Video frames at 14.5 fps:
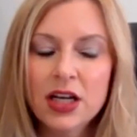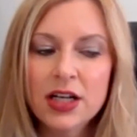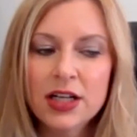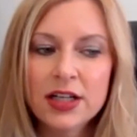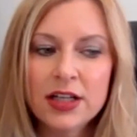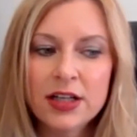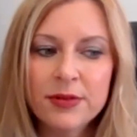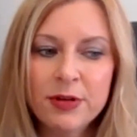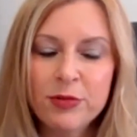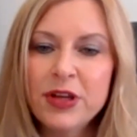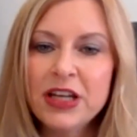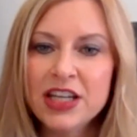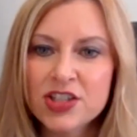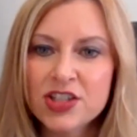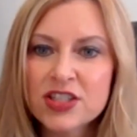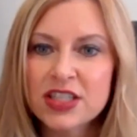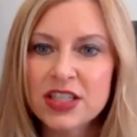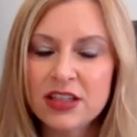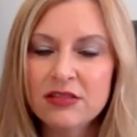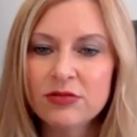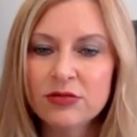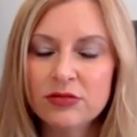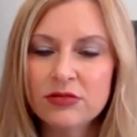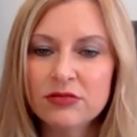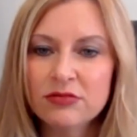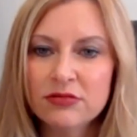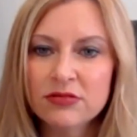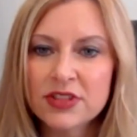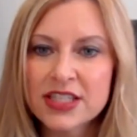Um, it would be an interesting
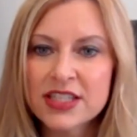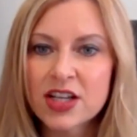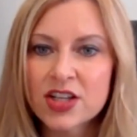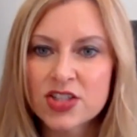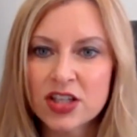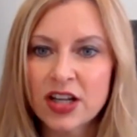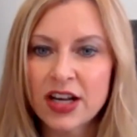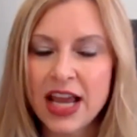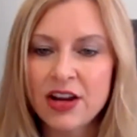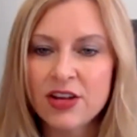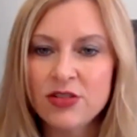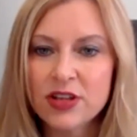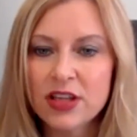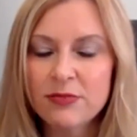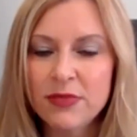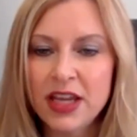discussion on how you could